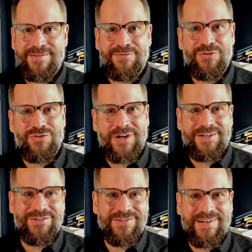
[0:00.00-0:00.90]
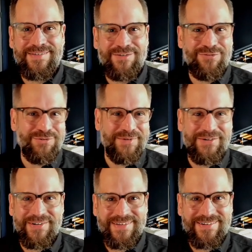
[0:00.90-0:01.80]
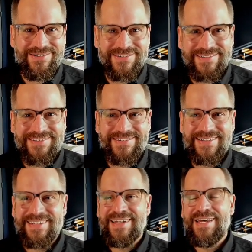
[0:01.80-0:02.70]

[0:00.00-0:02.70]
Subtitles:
if you try to use it as a full-blown industrial historian.